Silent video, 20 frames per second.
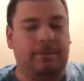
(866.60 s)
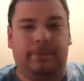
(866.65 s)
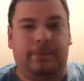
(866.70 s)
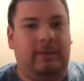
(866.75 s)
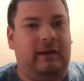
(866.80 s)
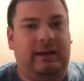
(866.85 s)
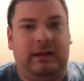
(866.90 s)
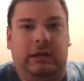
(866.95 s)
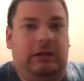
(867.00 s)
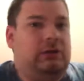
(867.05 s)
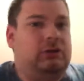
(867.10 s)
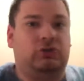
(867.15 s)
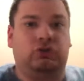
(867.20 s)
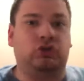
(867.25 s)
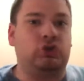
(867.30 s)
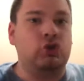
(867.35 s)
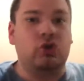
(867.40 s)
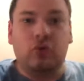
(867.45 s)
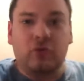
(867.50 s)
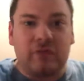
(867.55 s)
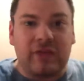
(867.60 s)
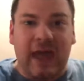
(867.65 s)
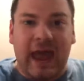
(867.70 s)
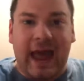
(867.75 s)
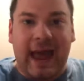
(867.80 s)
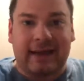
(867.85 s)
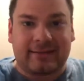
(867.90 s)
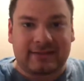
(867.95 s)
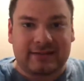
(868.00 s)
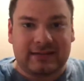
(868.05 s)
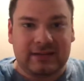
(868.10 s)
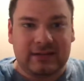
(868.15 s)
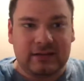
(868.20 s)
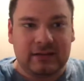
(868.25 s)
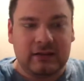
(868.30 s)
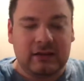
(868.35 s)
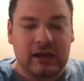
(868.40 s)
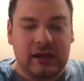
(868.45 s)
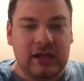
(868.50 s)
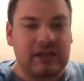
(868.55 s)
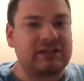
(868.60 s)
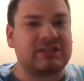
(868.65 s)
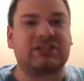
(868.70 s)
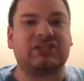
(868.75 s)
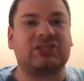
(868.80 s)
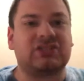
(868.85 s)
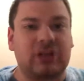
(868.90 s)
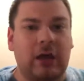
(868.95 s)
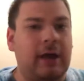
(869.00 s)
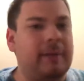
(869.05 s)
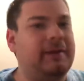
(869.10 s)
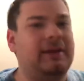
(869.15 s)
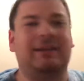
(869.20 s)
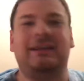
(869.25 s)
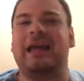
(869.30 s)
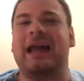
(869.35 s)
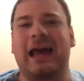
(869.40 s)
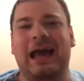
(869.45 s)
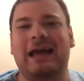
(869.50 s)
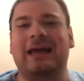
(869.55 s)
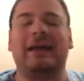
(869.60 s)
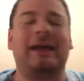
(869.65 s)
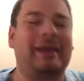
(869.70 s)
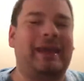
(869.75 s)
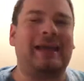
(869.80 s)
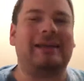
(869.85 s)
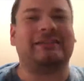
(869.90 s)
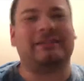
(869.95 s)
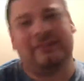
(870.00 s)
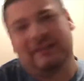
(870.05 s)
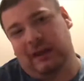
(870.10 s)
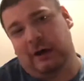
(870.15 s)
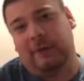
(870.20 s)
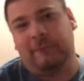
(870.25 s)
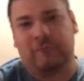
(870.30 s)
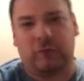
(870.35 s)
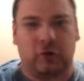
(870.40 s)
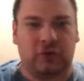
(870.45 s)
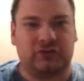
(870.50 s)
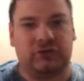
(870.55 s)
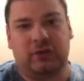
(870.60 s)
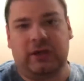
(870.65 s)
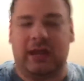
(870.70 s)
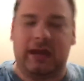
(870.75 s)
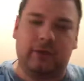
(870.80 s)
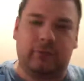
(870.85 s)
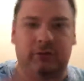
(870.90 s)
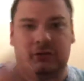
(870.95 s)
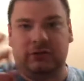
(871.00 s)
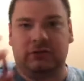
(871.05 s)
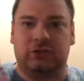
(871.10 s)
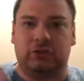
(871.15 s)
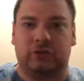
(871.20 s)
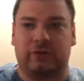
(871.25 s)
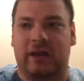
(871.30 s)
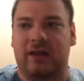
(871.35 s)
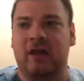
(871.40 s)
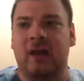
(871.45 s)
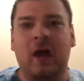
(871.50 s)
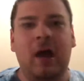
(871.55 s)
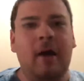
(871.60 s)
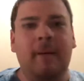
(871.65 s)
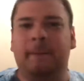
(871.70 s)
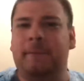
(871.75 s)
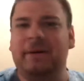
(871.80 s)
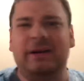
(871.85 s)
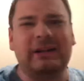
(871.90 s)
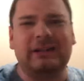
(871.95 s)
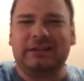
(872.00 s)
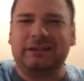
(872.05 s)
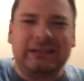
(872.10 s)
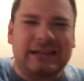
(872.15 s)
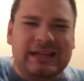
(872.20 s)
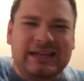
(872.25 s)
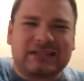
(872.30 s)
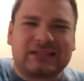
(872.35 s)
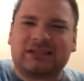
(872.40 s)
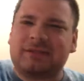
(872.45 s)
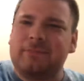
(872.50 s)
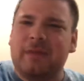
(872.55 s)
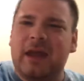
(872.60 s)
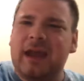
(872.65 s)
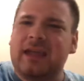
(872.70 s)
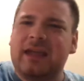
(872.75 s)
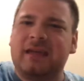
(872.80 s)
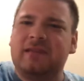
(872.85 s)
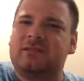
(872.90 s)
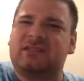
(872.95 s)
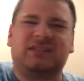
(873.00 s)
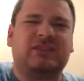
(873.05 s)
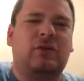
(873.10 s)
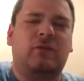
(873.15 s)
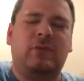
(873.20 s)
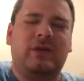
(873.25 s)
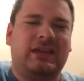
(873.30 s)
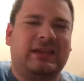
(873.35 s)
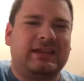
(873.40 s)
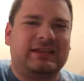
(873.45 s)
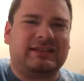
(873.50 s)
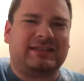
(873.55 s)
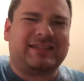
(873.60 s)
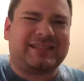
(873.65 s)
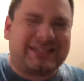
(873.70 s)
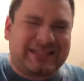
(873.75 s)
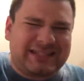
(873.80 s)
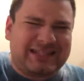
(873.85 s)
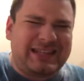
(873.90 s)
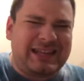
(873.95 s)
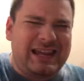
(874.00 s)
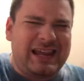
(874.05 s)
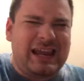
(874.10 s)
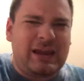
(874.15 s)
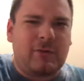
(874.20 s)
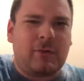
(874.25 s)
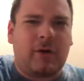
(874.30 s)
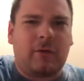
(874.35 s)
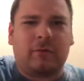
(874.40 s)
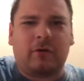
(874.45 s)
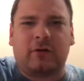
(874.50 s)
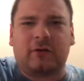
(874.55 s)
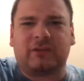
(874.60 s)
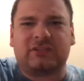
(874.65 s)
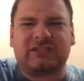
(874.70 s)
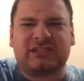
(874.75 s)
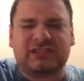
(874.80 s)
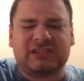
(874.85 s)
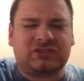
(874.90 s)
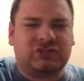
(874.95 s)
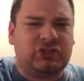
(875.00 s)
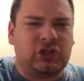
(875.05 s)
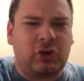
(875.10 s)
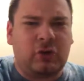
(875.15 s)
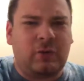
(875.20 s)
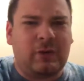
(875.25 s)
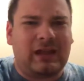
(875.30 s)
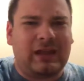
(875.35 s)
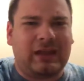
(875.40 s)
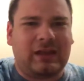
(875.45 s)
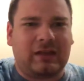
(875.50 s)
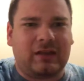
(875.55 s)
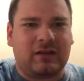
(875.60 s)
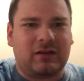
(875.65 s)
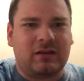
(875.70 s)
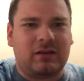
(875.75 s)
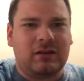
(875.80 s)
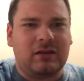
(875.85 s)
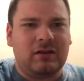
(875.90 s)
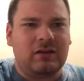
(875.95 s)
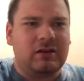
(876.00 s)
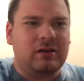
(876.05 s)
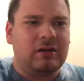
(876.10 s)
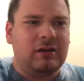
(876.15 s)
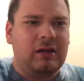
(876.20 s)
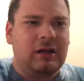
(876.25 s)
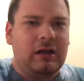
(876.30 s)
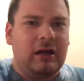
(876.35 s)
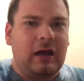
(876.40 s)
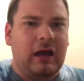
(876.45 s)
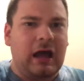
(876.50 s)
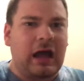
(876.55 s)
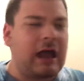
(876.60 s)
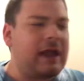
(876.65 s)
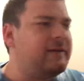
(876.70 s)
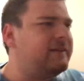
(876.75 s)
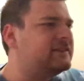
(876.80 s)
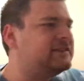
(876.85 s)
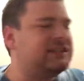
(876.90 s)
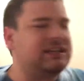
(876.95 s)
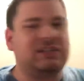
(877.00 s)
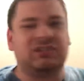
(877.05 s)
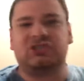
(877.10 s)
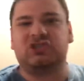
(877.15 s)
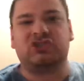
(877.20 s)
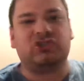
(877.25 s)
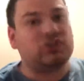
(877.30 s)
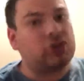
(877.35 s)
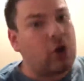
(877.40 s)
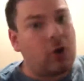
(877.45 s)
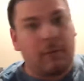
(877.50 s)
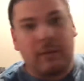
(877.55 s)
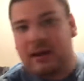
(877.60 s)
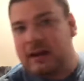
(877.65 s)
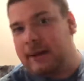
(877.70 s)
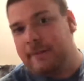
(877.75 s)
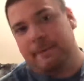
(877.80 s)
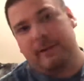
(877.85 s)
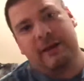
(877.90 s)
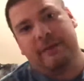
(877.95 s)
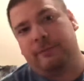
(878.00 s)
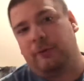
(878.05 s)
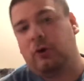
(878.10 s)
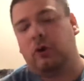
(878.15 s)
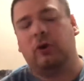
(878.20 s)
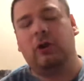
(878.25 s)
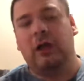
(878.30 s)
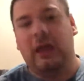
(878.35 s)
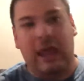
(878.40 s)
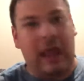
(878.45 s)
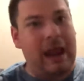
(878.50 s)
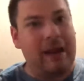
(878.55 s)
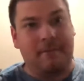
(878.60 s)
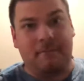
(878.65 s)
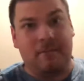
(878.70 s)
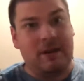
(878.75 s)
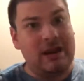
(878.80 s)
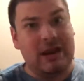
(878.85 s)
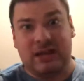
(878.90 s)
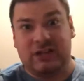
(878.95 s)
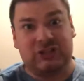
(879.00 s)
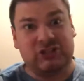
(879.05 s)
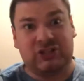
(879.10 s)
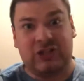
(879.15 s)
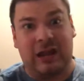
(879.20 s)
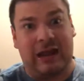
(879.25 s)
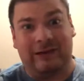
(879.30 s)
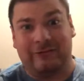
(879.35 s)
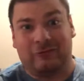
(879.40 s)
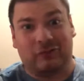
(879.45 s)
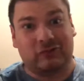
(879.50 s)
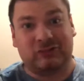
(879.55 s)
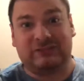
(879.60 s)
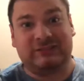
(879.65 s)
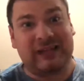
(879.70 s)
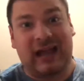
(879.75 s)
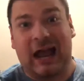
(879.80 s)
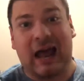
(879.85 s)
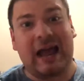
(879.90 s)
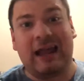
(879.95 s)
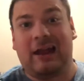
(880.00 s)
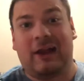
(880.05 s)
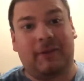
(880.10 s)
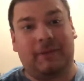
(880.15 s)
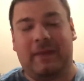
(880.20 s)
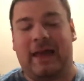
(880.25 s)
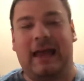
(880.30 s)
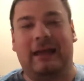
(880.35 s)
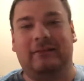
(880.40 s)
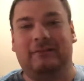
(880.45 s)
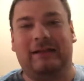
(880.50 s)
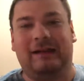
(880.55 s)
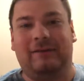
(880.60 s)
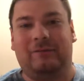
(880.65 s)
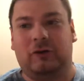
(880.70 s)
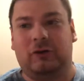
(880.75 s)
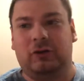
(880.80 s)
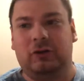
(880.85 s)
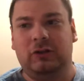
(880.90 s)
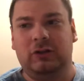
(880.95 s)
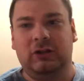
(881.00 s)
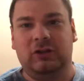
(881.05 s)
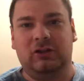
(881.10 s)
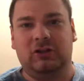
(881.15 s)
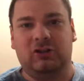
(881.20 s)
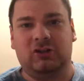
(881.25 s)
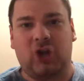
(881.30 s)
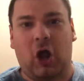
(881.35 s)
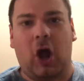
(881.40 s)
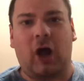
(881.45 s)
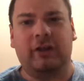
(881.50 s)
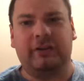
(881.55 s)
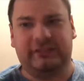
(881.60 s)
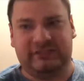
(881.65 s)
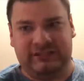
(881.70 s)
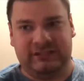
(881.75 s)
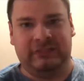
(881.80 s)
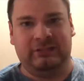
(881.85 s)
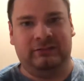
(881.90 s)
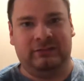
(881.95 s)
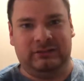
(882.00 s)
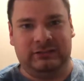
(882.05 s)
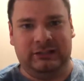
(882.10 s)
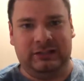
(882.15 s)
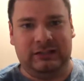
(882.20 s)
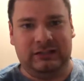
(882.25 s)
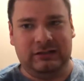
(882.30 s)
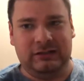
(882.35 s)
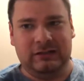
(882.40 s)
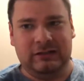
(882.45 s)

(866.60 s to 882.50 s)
Like, do that. I guess in the Kelp Forest you can't really do that. But at least make it so we can see what we're doing. I've seen so many people, and me in general, die on that level constantly.